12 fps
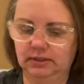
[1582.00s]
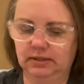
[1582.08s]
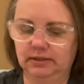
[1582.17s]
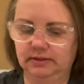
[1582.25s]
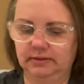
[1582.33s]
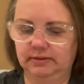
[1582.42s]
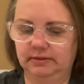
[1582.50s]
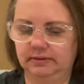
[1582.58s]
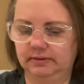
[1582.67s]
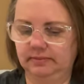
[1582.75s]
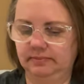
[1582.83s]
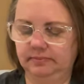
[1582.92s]

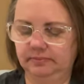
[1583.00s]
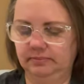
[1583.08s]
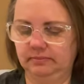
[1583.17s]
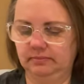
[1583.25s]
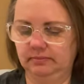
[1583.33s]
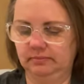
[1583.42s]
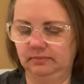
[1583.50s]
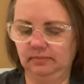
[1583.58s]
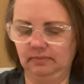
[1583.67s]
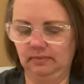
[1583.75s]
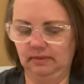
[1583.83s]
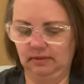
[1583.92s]

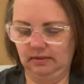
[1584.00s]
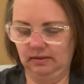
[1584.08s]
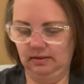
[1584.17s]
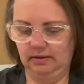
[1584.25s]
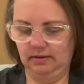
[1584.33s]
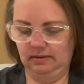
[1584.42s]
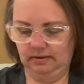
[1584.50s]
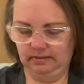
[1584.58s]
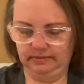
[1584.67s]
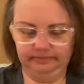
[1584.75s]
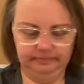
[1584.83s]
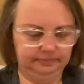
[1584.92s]

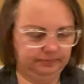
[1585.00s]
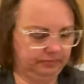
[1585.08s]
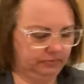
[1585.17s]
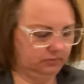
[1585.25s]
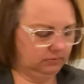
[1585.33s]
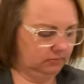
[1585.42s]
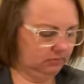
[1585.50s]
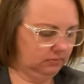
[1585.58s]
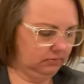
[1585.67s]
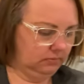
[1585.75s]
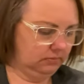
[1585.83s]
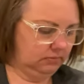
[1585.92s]

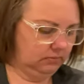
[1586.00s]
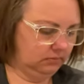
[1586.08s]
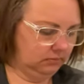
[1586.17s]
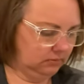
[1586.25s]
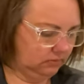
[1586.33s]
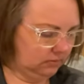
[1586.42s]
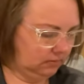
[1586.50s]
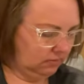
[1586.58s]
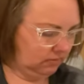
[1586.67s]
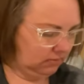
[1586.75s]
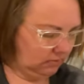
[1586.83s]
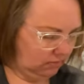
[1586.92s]

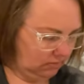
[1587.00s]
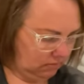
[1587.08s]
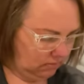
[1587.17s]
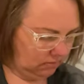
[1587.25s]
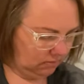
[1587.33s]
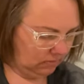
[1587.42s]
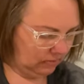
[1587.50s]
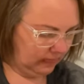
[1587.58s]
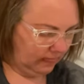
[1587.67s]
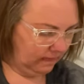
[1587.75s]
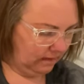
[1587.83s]
Nothing is said.